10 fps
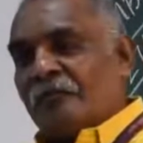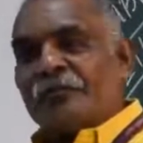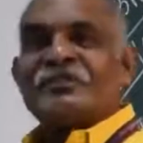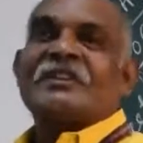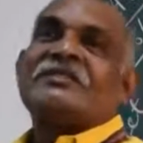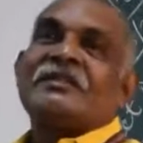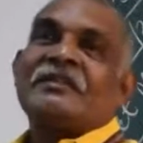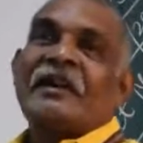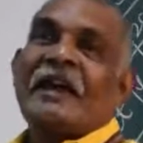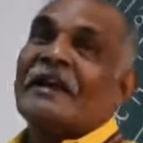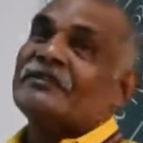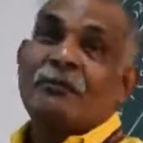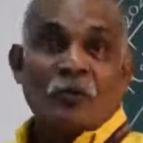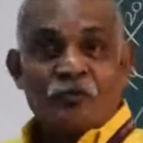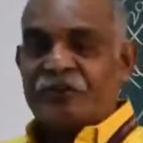Project has a
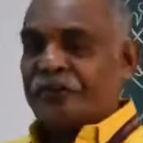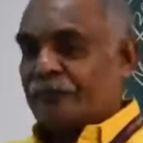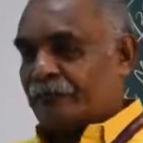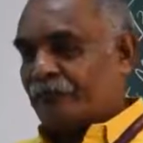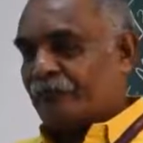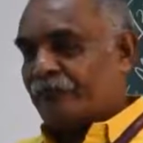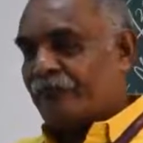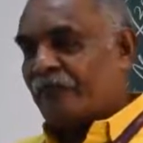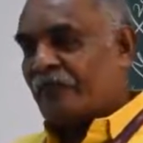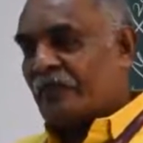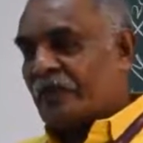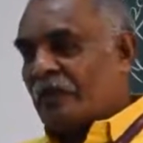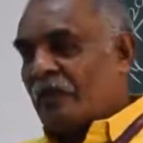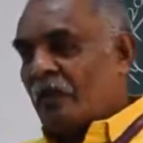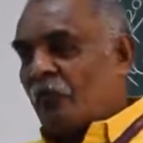boundary.
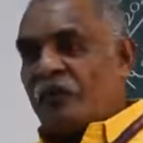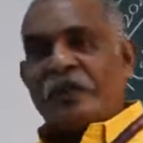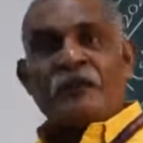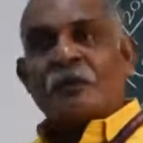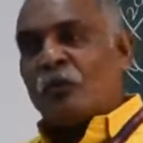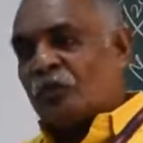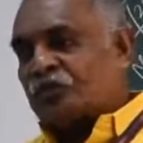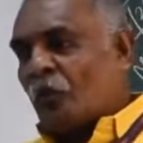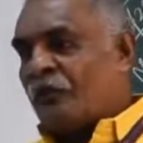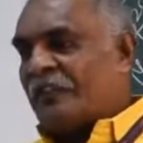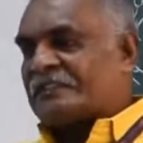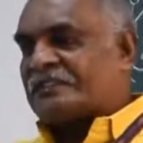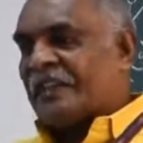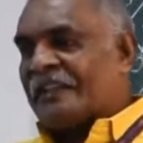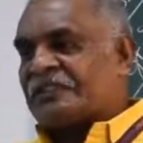One of the most obvious
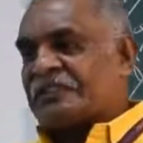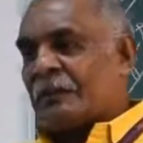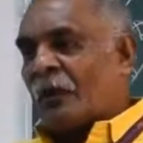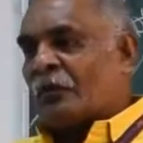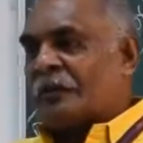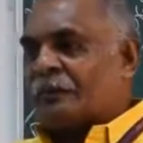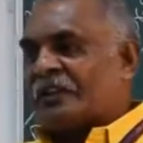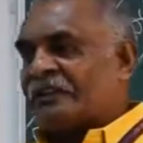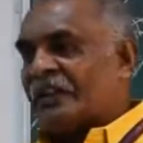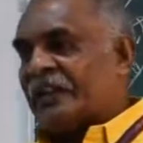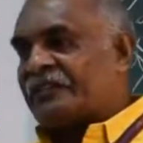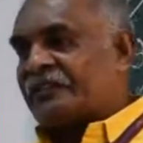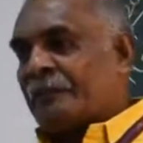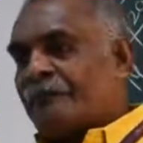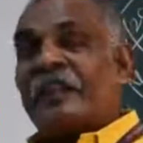things about the project is
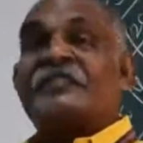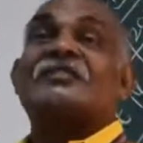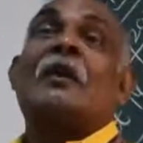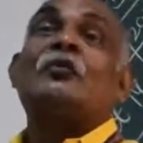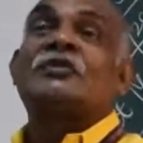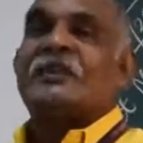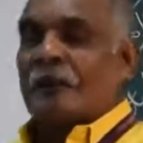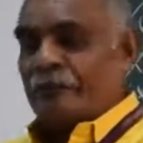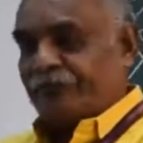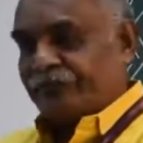its outcome.